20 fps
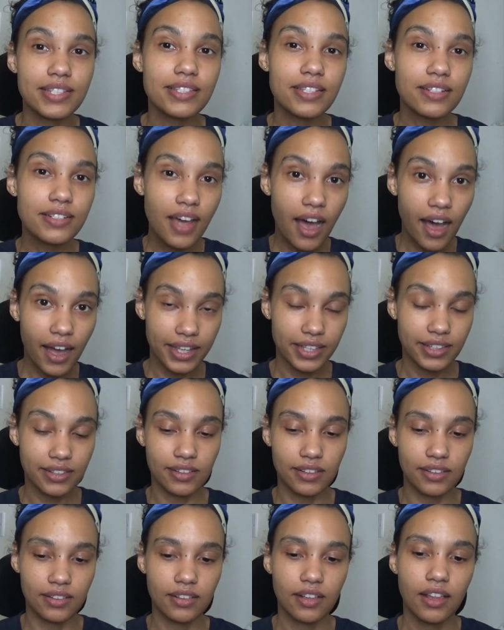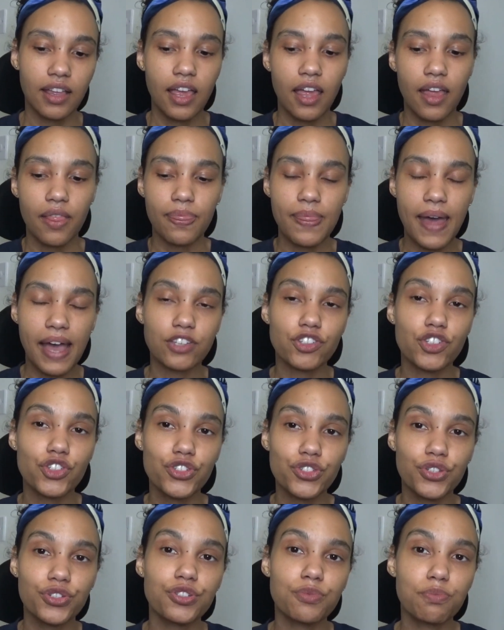is a title that
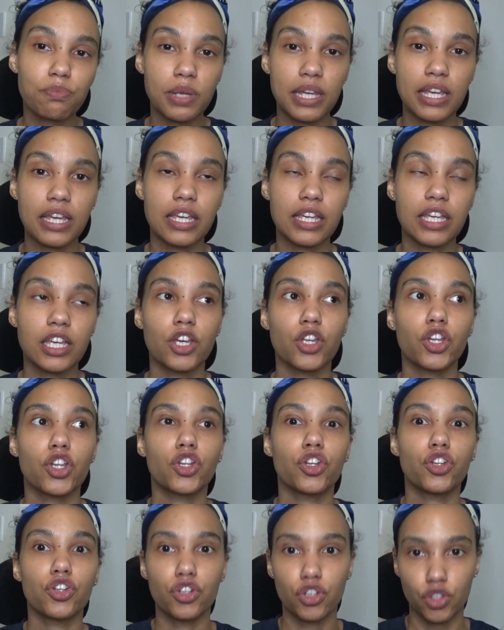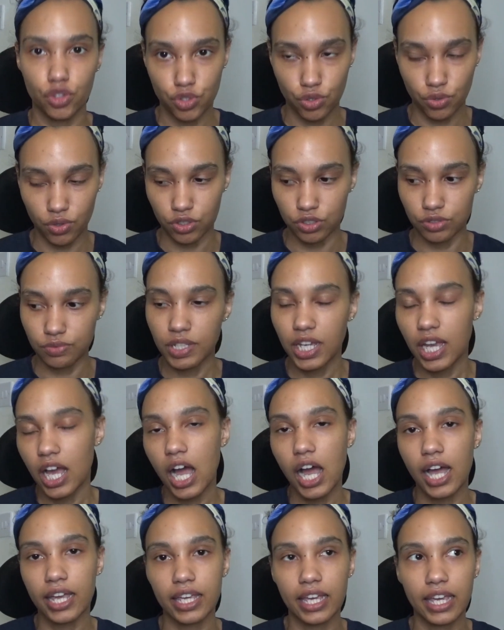should be neutral,
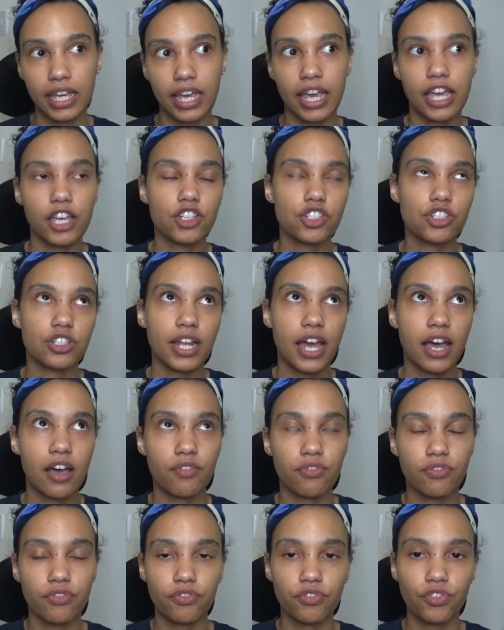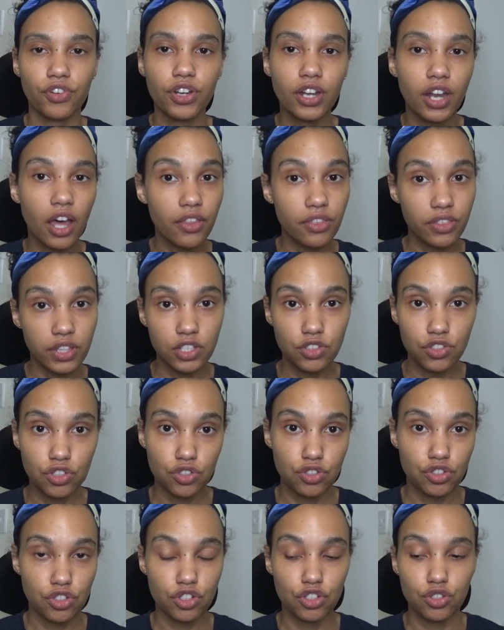i.e. it should have nothing
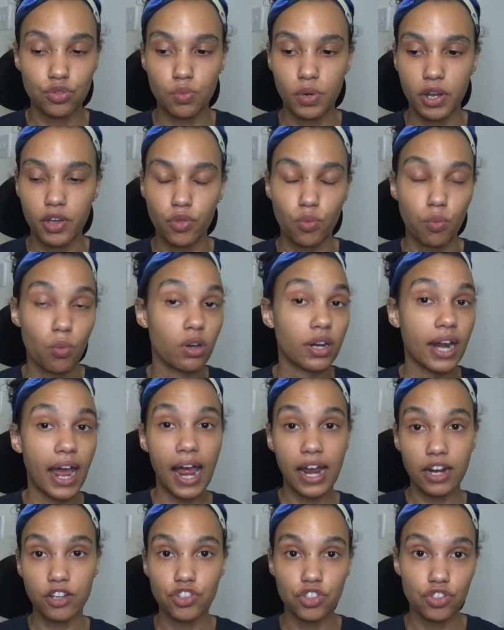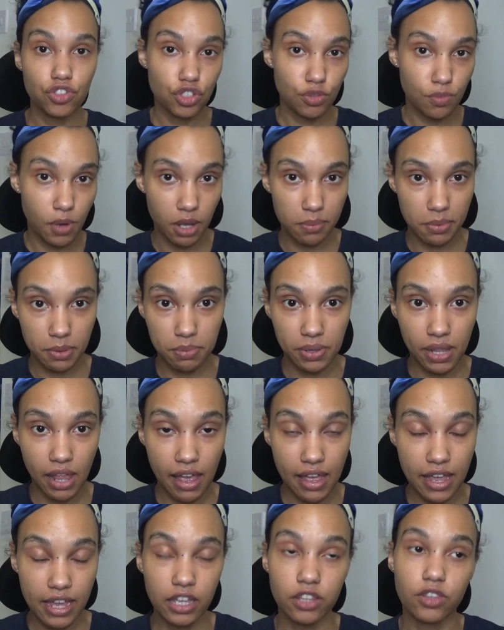to do with what actions you might be
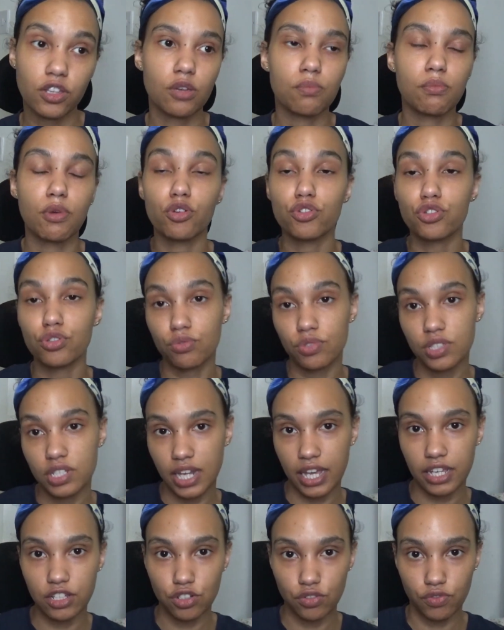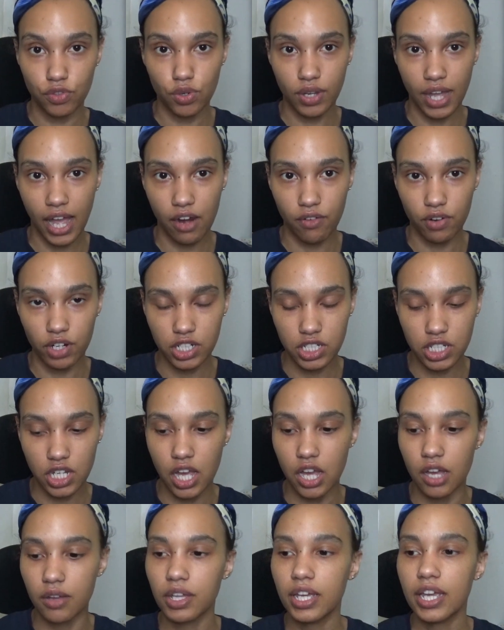playing, the emotional state of your
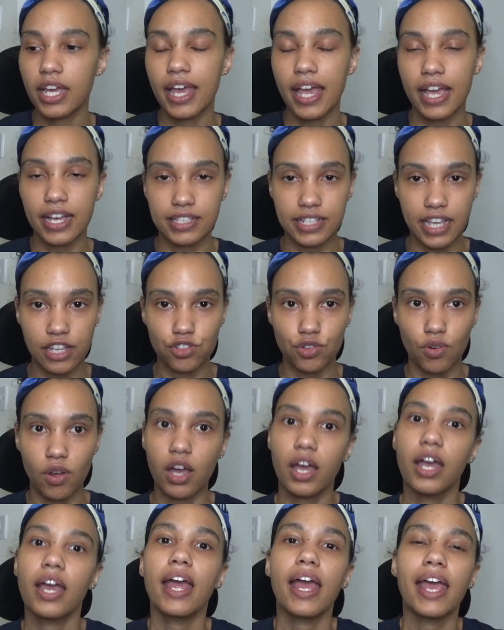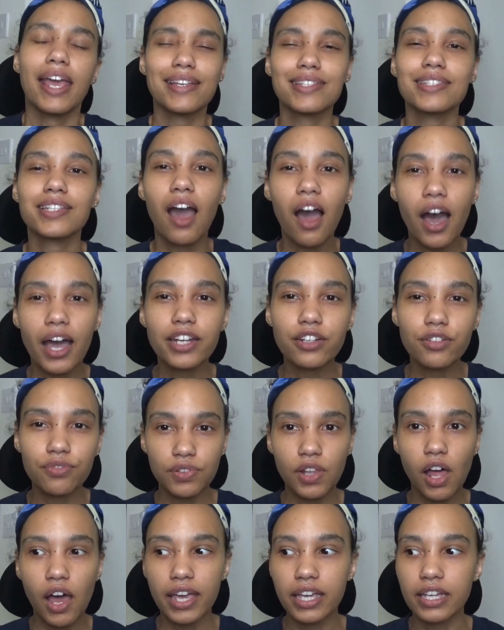character, etc. It's kind of
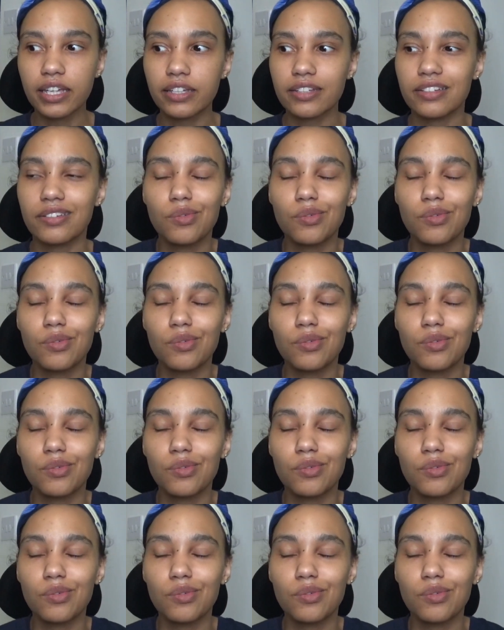like